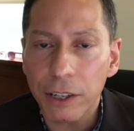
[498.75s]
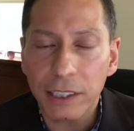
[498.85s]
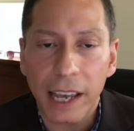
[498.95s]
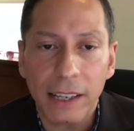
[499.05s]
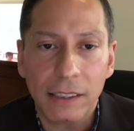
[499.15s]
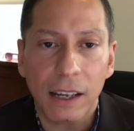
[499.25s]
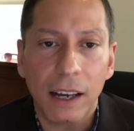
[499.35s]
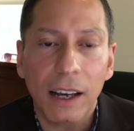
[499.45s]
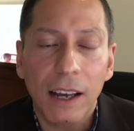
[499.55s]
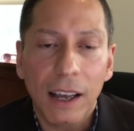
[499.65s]
It takes
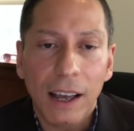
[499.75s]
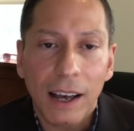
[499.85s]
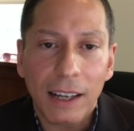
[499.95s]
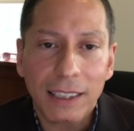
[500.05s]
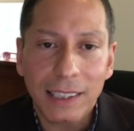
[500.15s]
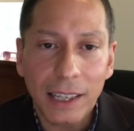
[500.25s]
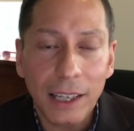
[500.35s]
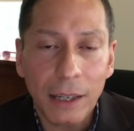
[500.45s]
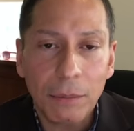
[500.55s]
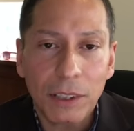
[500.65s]
a, a
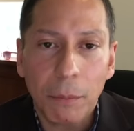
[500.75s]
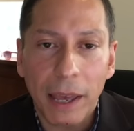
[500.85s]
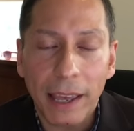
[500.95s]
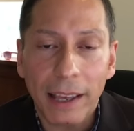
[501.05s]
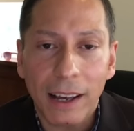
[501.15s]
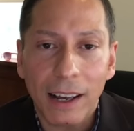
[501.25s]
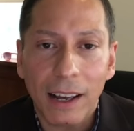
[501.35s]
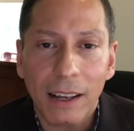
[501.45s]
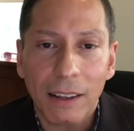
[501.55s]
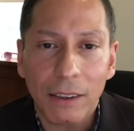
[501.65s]
team to make
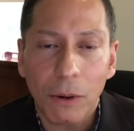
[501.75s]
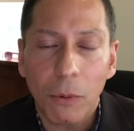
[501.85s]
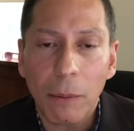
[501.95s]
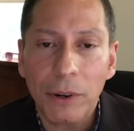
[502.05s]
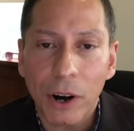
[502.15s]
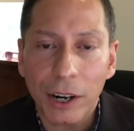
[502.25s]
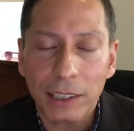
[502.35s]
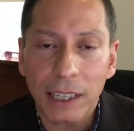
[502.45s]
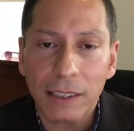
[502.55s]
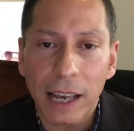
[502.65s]
uh, the webinar a
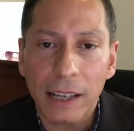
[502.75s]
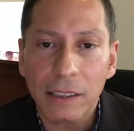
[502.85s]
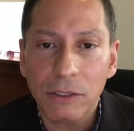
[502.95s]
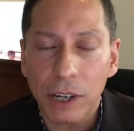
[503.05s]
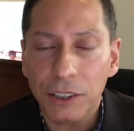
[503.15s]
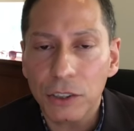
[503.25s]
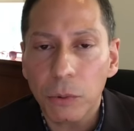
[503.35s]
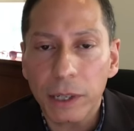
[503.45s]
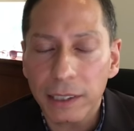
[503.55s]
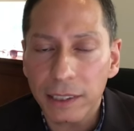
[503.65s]
success. And so I just
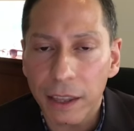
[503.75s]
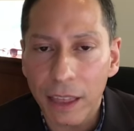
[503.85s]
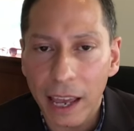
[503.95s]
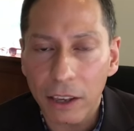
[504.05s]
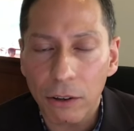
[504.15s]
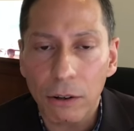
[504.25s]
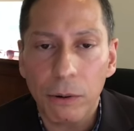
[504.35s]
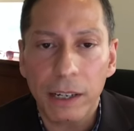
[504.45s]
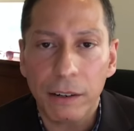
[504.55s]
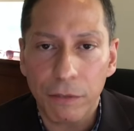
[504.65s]
want to say thank you
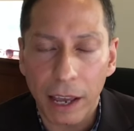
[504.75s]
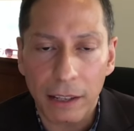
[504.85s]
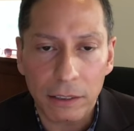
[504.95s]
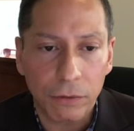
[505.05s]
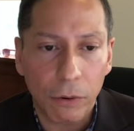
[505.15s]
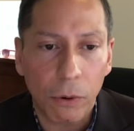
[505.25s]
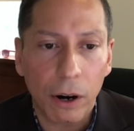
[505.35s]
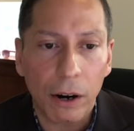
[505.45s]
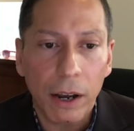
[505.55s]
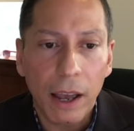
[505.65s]
in advance
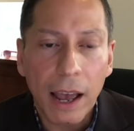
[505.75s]
for